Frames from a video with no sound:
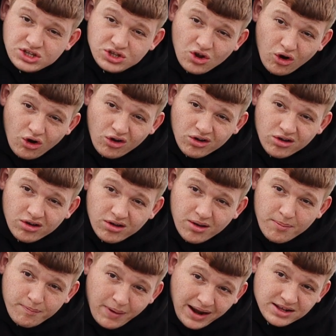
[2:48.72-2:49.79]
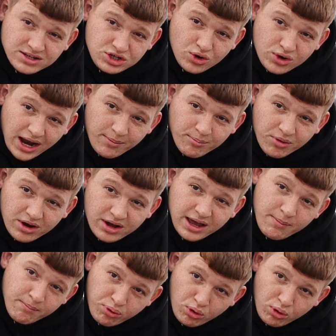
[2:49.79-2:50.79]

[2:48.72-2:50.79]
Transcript: not balance your camera in